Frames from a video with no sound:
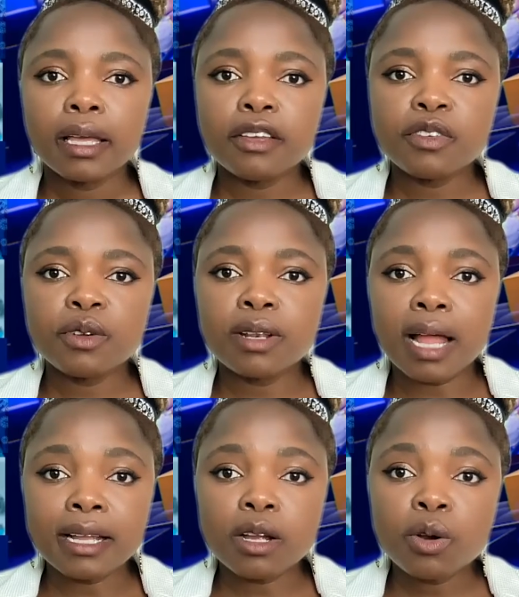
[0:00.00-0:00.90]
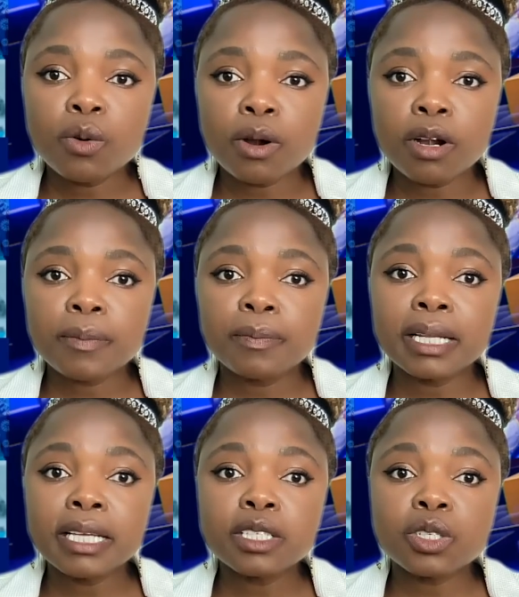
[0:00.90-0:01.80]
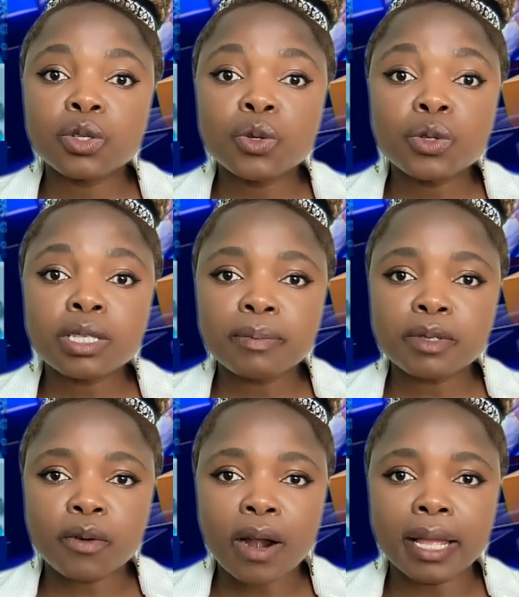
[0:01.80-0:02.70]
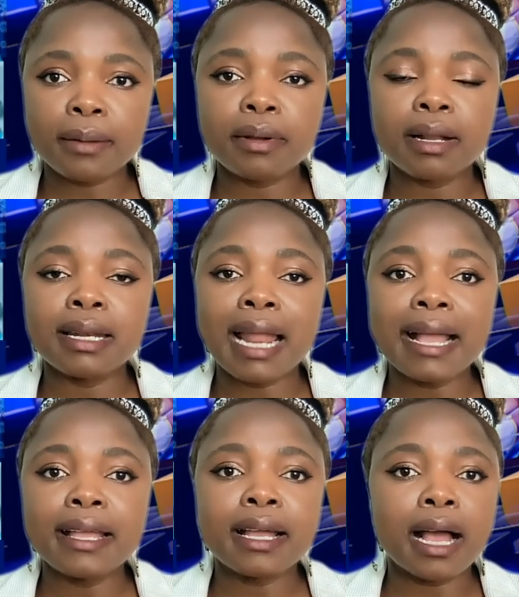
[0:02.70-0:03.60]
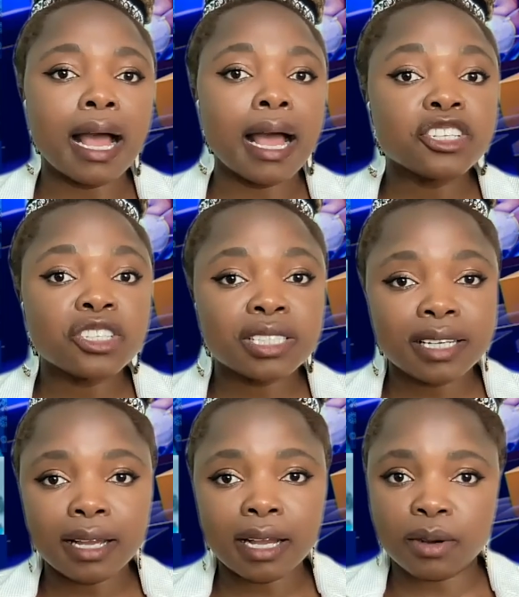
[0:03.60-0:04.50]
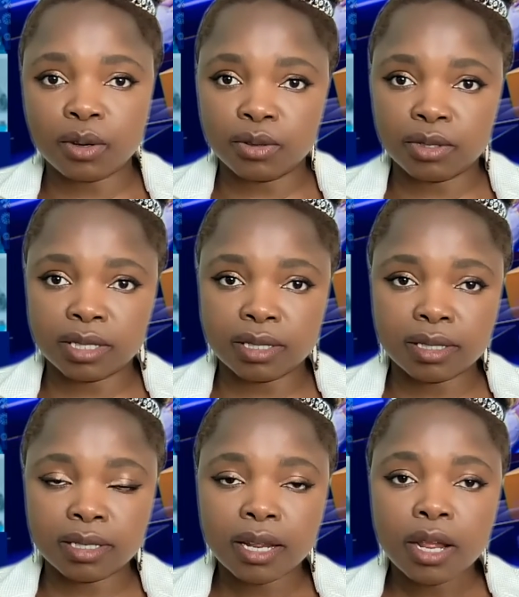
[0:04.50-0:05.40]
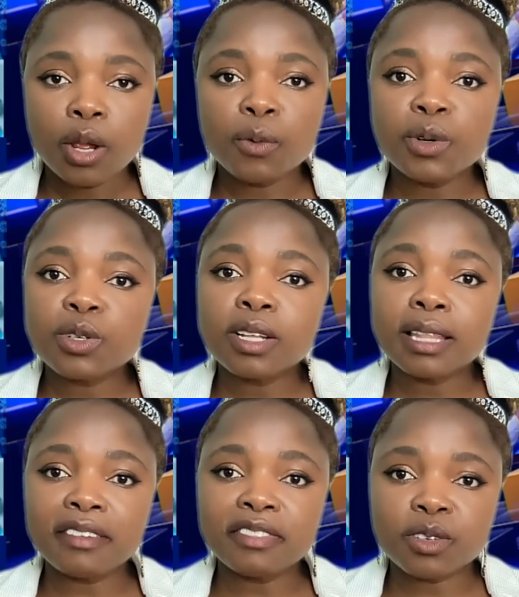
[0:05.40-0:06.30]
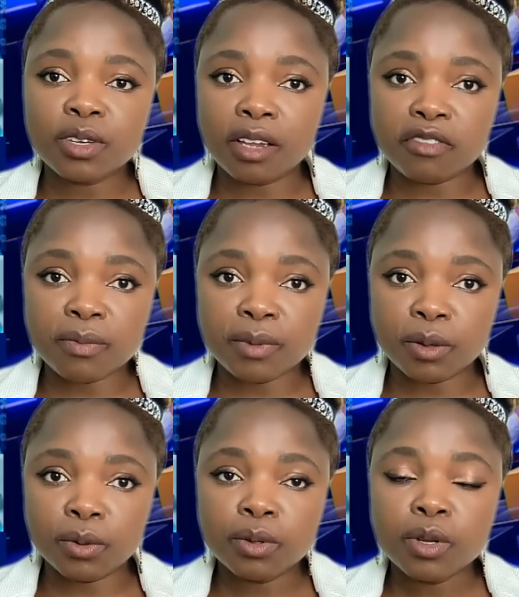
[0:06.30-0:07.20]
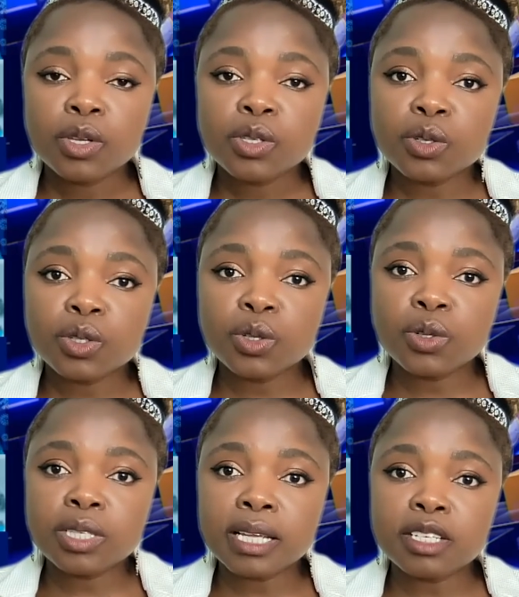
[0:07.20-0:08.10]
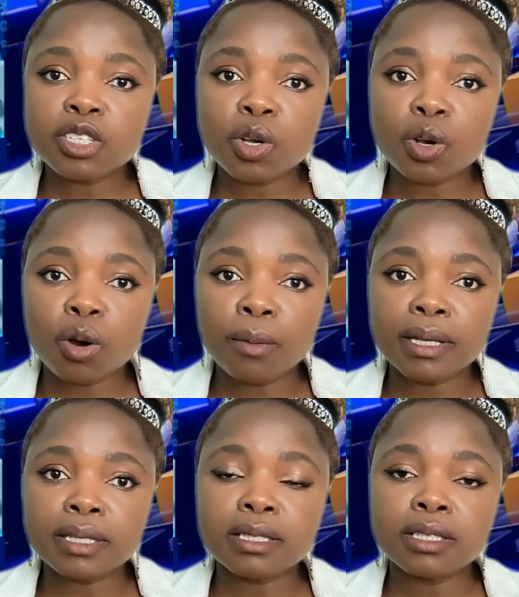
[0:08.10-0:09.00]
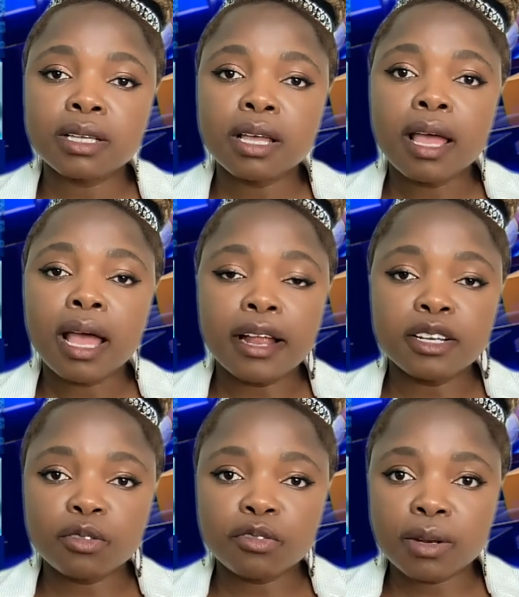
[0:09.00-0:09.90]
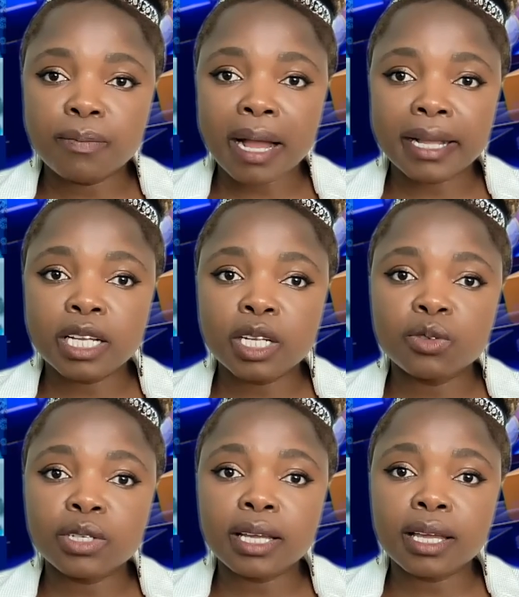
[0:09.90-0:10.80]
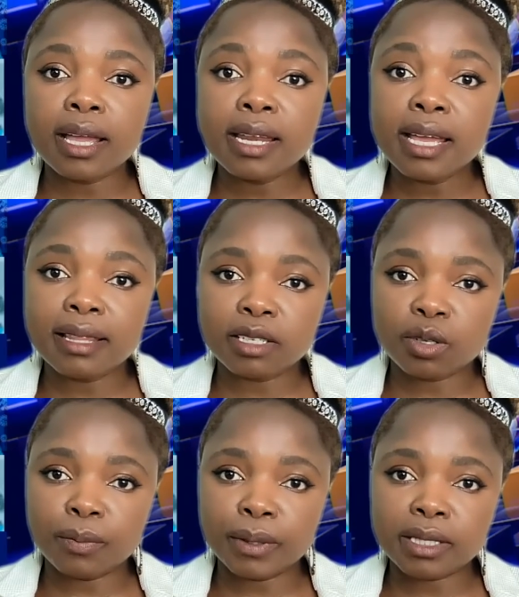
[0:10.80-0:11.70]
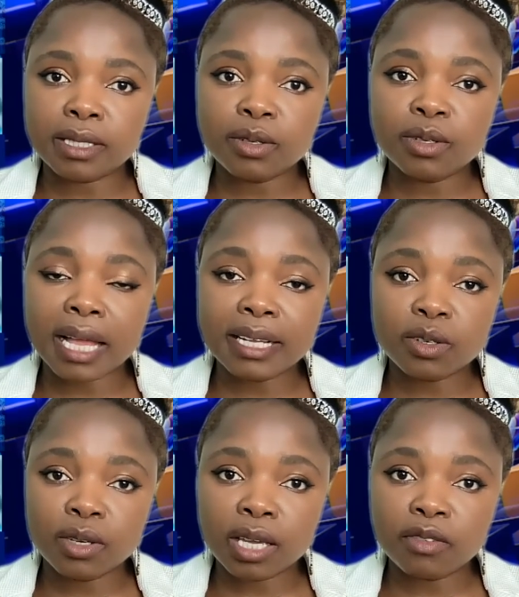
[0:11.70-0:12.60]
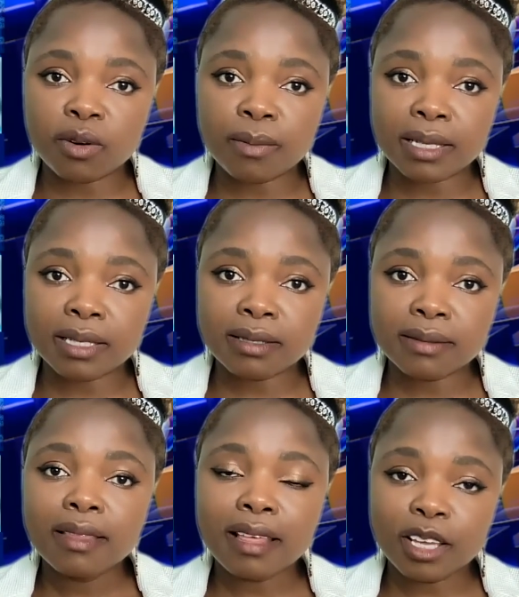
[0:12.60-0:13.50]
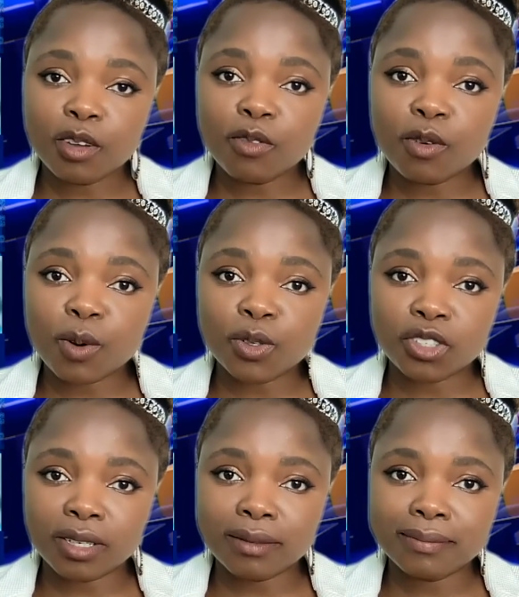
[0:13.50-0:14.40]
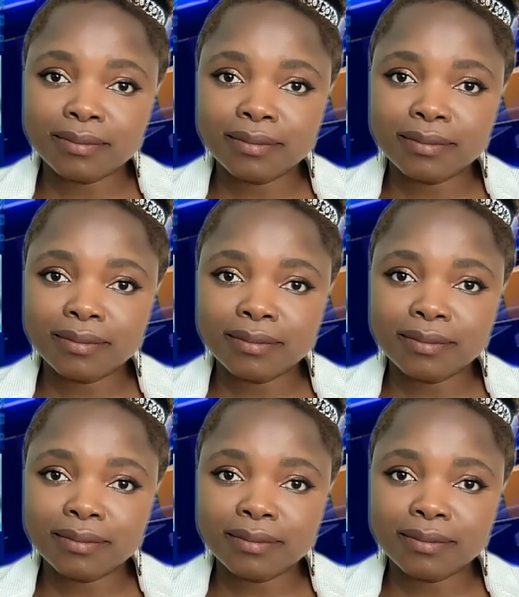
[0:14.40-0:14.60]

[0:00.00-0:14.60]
If you like our work, please do subscribe, like, and share our content. We'd also love to hear from you, so do send us your comments and your feedback, including any other topics you'd like to hear from us. Thank you for watching.